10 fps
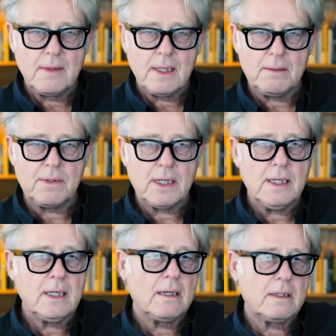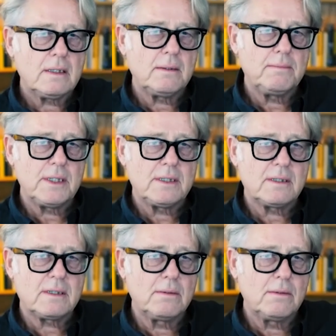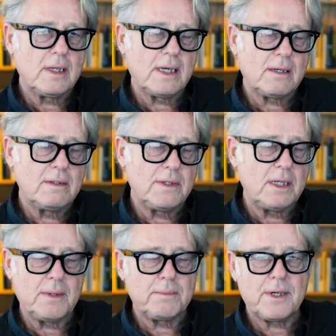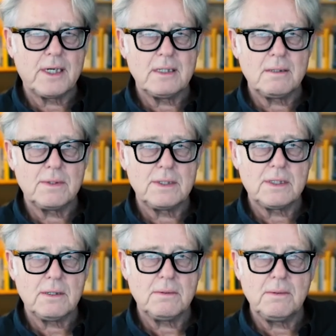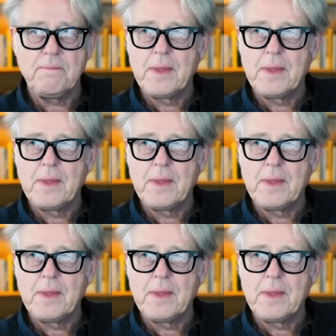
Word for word: And what I had learned in business school and could read about pricing was so